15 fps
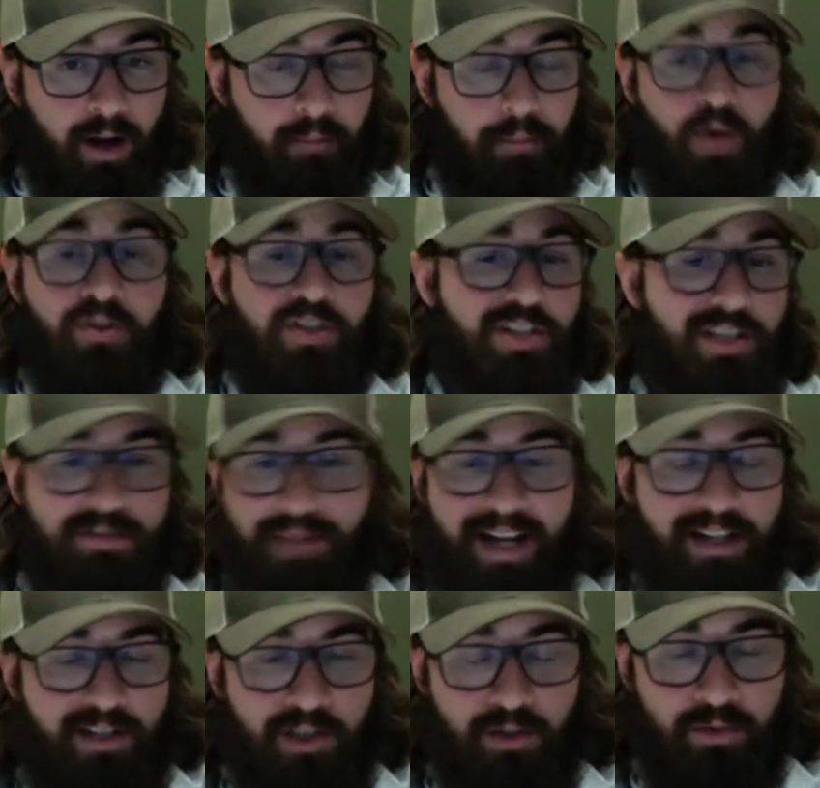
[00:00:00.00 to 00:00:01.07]
Boats just make
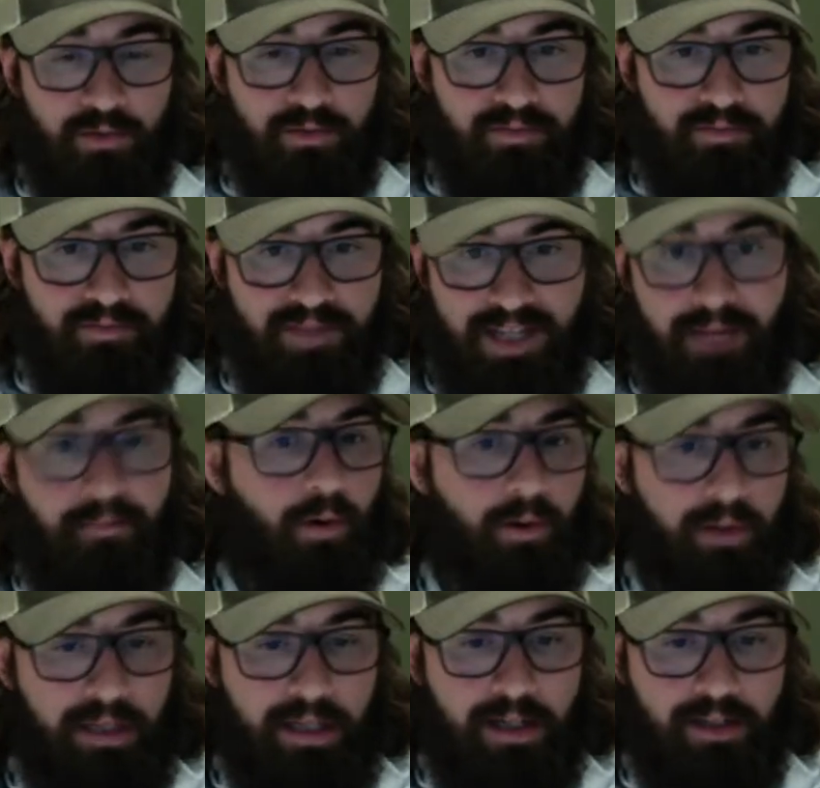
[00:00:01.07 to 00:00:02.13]
it too simple.
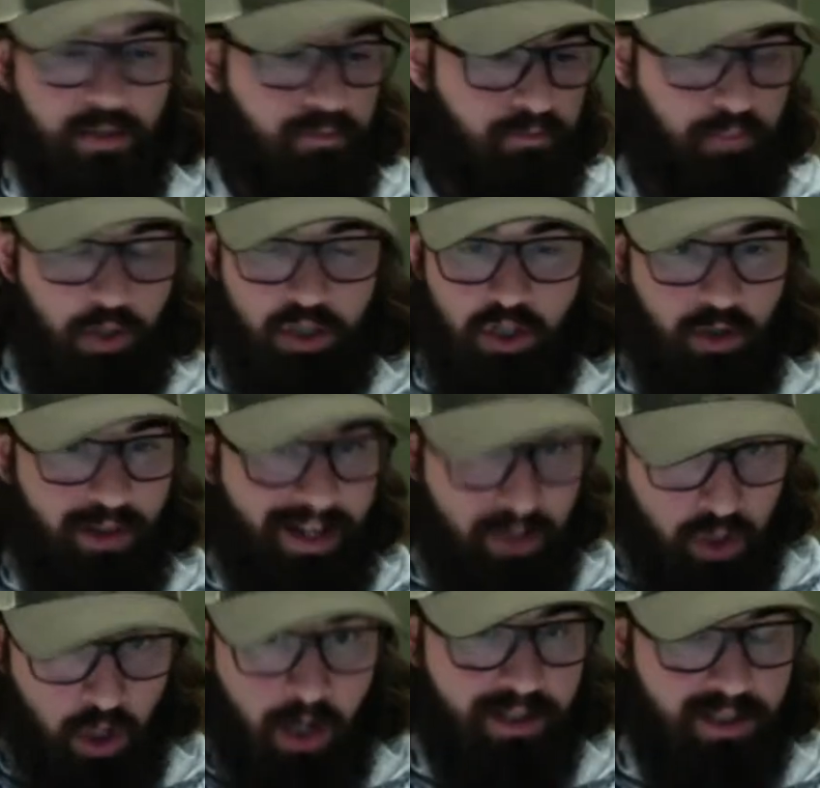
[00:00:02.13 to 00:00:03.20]
You put your
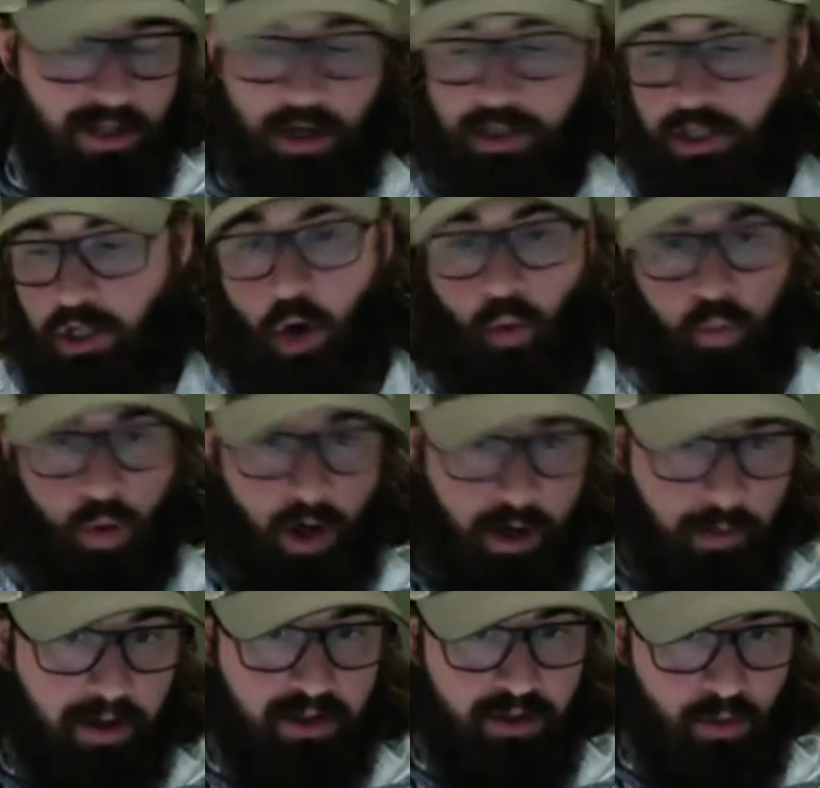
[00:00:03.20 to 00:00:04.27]
electronics on, you go run a
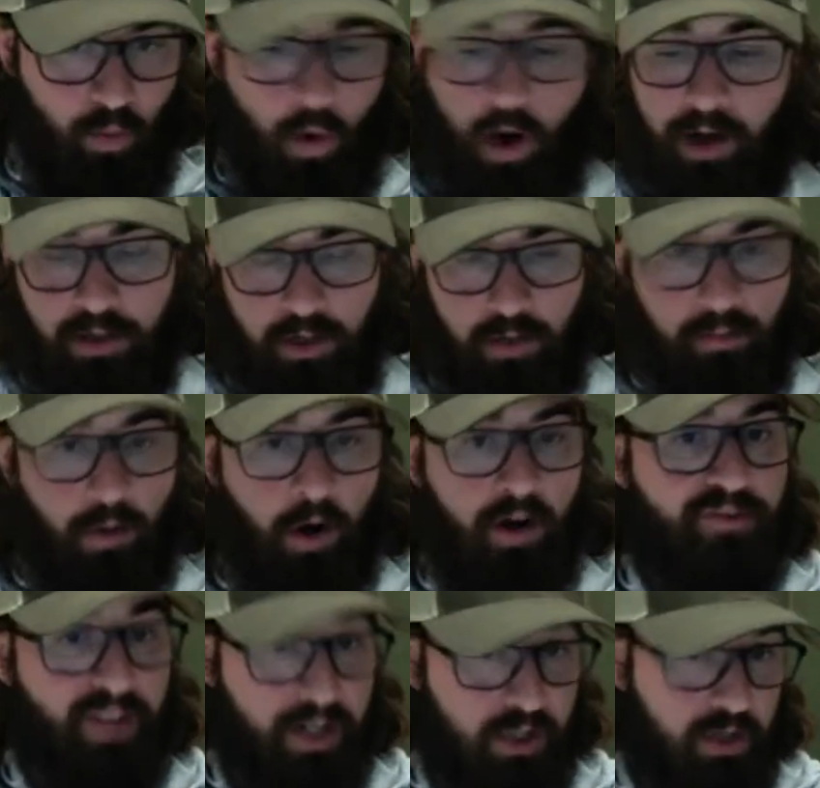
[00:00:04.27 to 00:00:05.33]
bunch of water, you mark
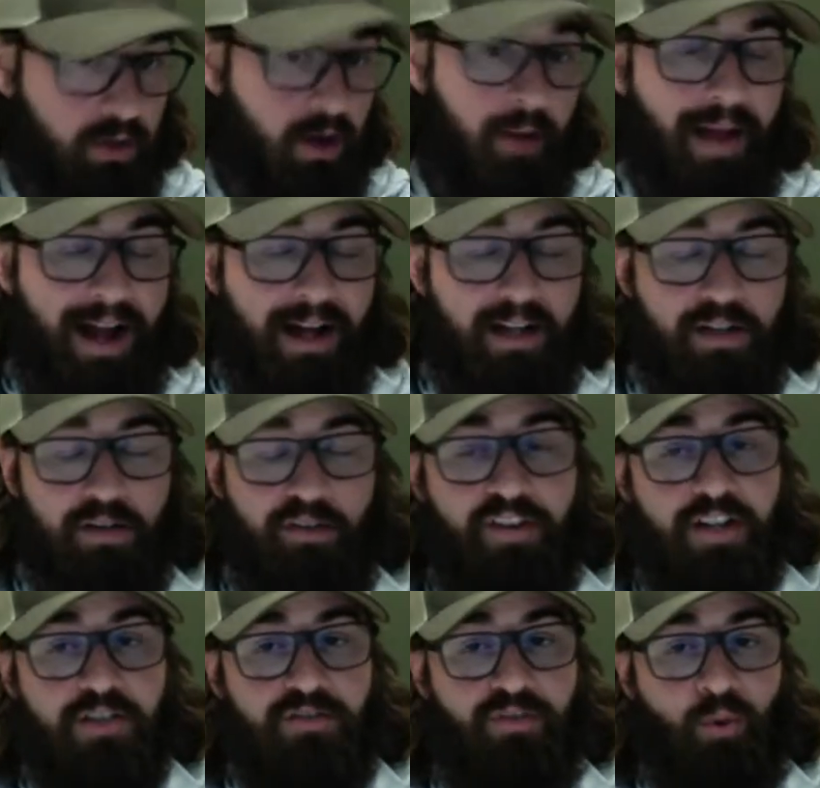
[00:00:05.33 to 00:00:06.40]
fish, you come back and you
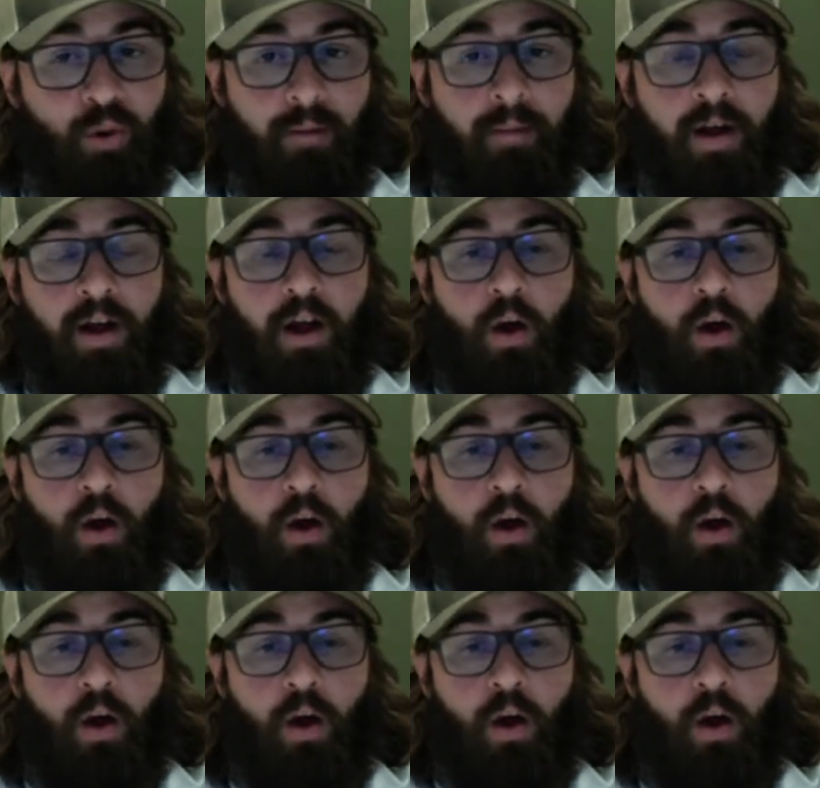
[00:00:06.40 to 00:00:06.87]
fish for them.